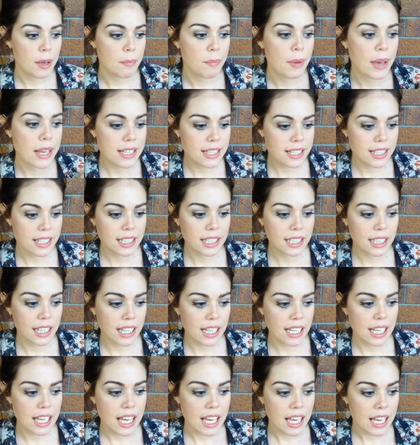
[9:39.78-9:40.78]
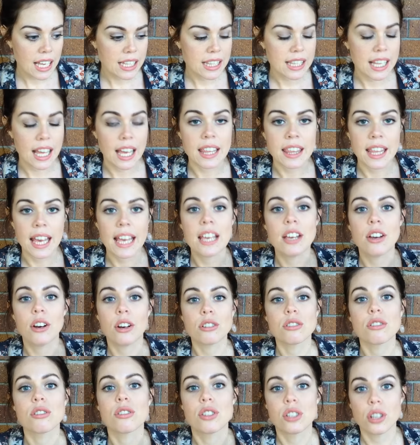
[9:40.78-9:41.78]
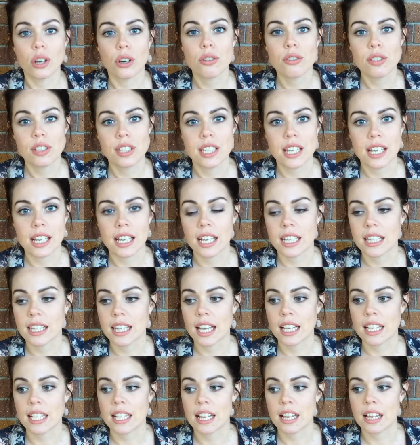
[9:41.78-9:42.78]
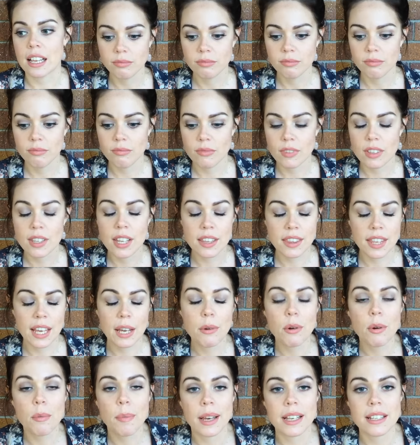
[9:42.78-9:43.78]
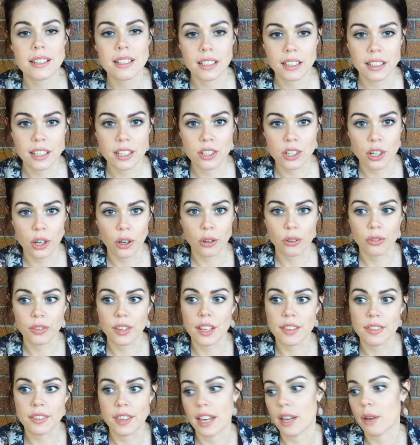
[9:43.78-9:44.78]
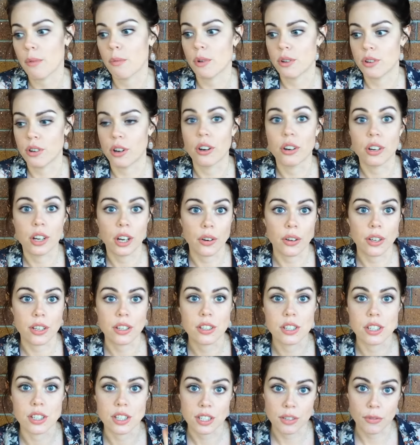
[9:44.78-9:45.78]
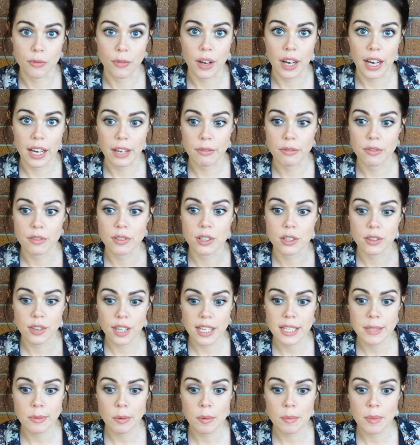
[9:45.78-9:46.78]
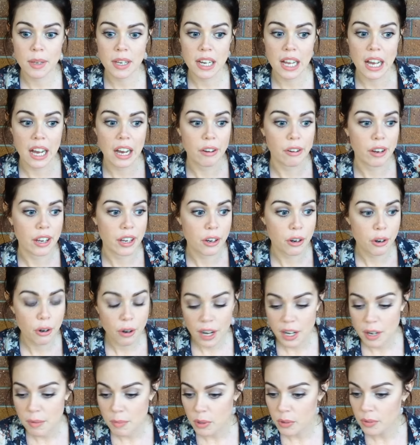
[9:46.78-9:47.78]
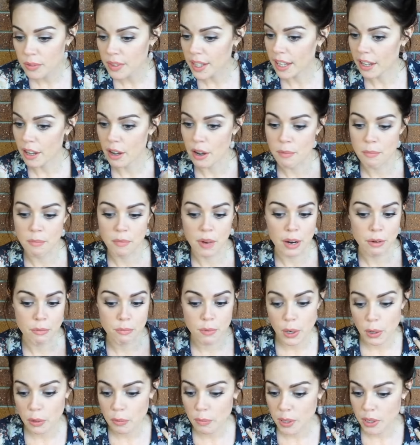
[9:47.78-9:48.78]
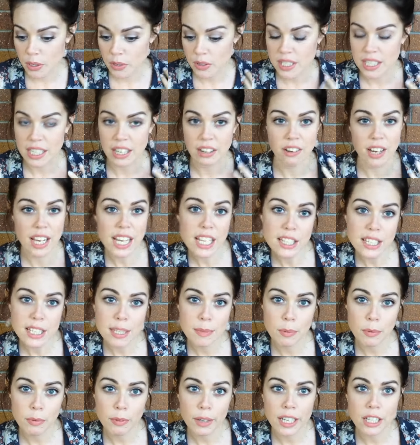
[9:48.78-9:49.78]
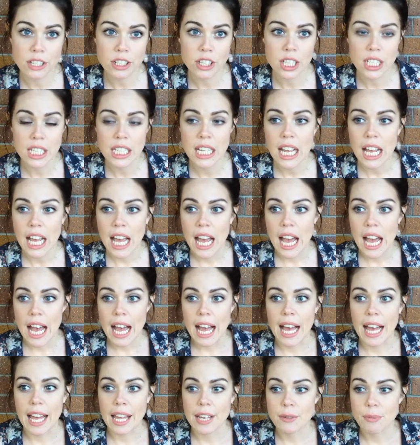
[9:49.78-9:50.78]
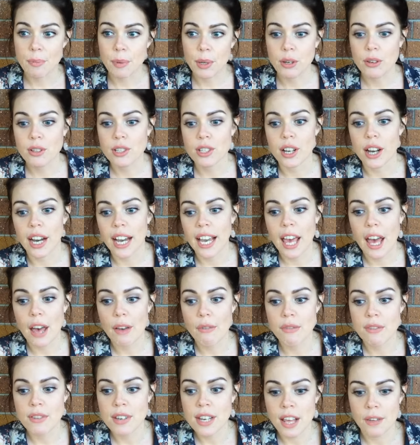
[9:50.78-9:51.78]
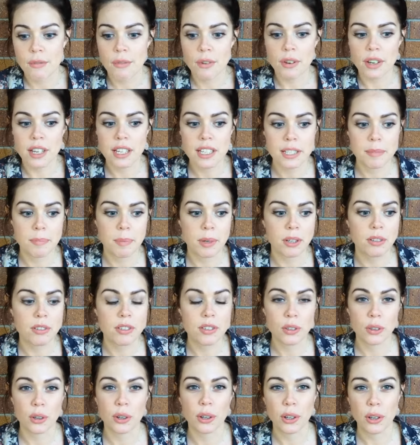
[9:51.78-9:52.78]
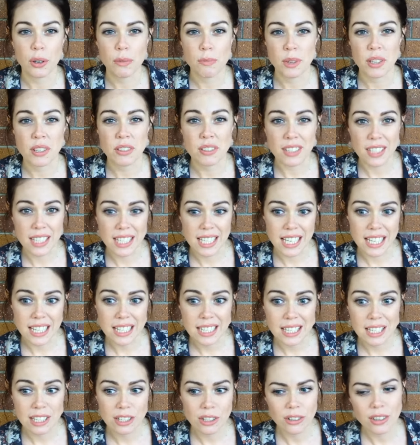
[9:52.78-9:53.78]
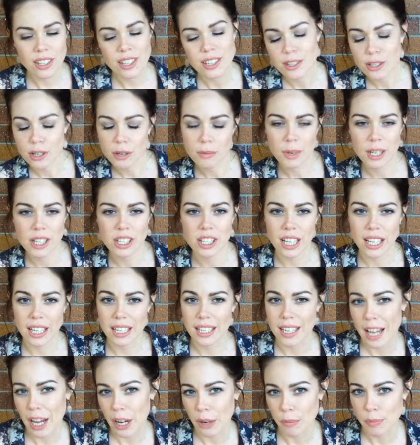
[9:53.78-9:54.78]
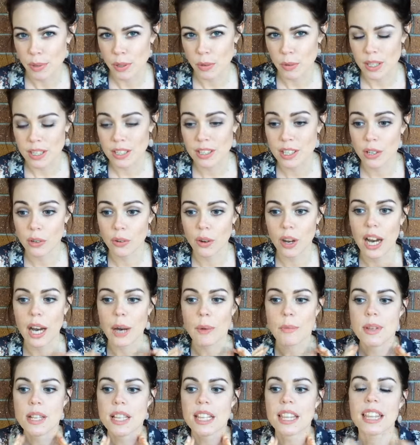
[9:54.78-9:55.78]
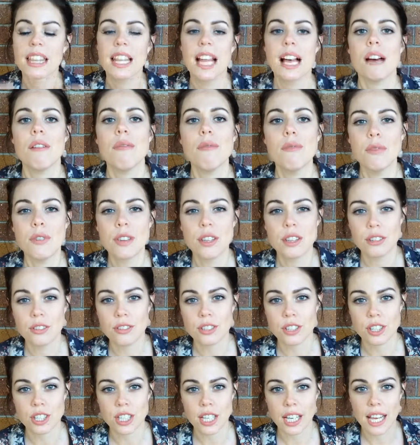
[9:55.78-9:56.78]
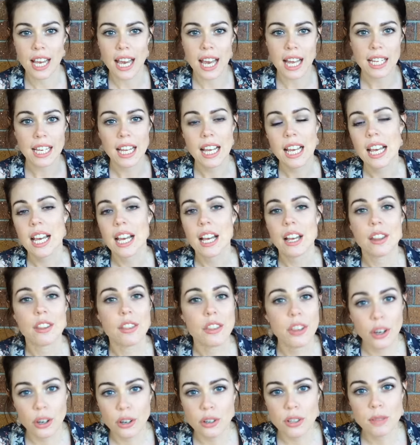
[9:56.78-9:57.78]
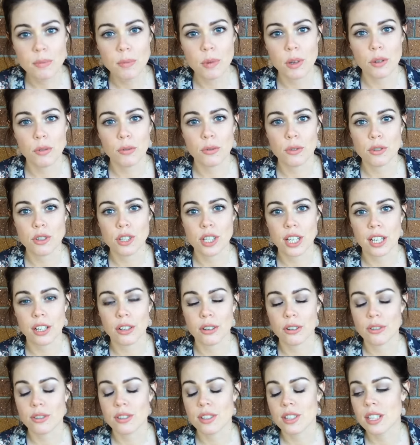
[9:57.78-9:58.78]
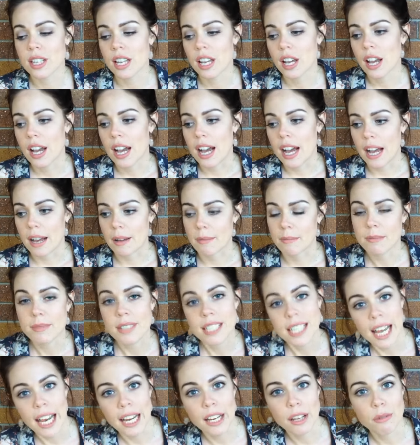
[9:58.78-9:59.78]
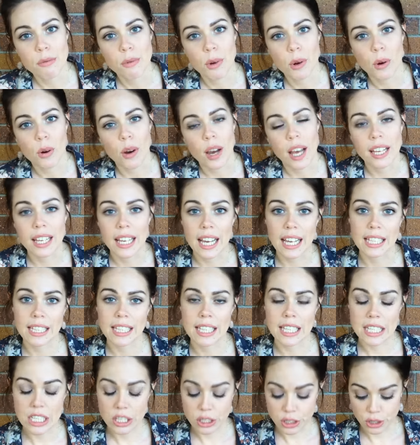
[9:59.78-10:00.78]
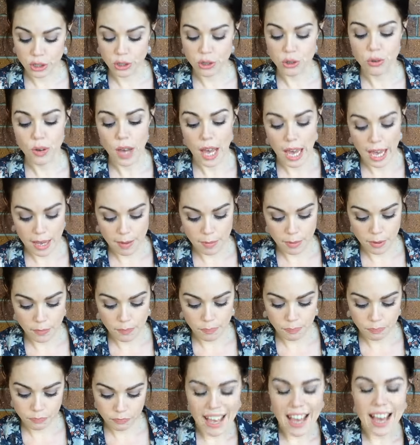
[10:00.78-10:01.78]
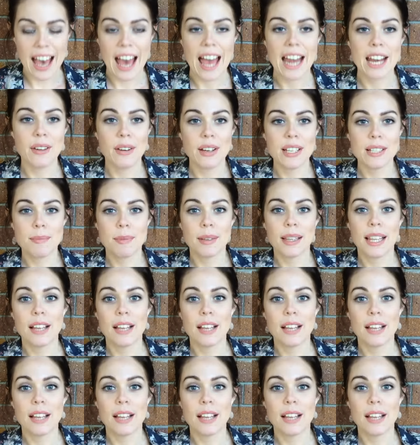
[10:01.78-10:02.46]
basically they got so sick that that they were basically told that they were not going to survive. So these women are incredible. They are my role models. They are inspiration. And because I have never experienced an autoimmune disease, there's only so much I can help you with. So I would love for you to check out those beautiful channels. Um, Tanny Raw and Ailing to Able. Anyways, my